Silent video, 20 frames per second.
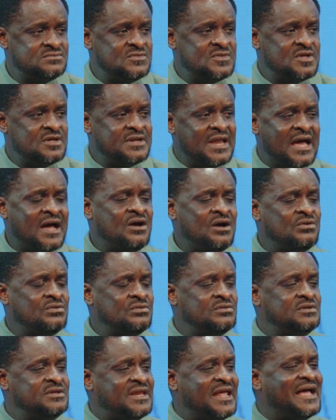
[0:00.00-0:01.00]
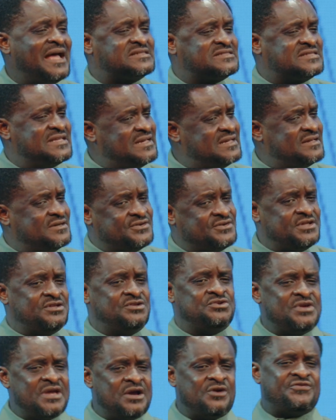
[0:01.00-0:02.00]
Now, the artillery,
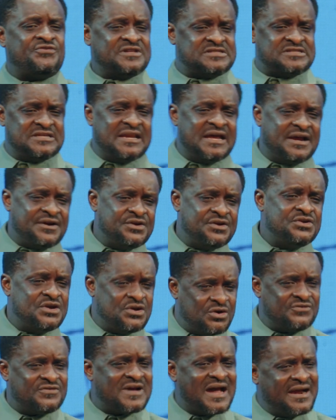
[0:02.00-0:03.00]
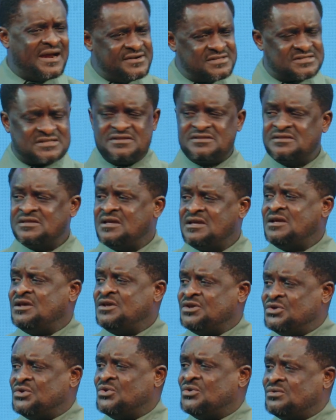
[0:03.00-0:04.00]
you hear of artillery, you hear of garrison,
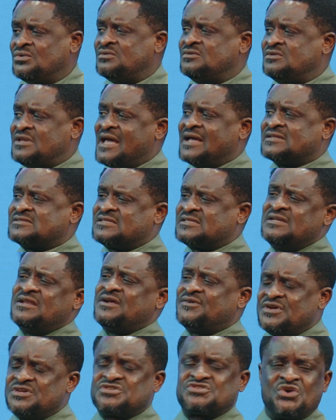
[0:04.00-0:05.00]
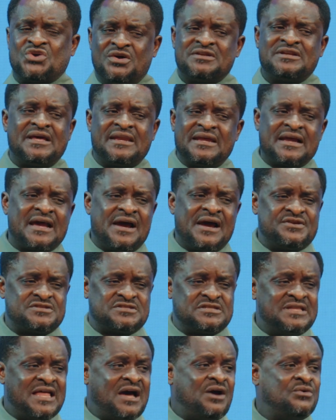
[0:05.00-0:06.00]
you know, the artillery is under the
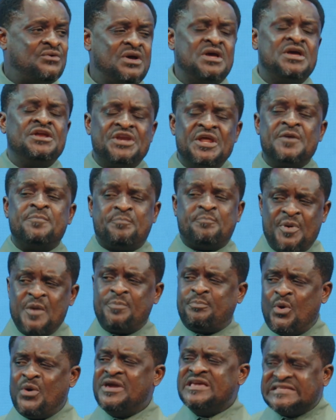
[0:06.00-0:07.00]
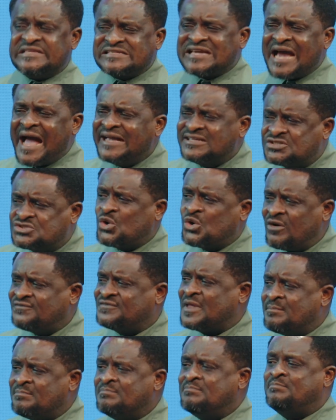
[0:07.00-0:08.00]
garrison. Now, the people in charge of
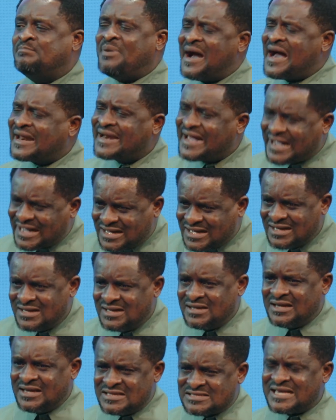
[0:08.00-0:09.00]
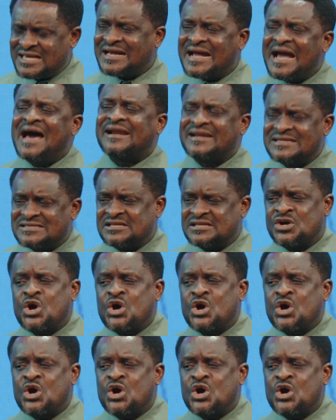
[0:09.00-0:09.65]
the barrack is a garrison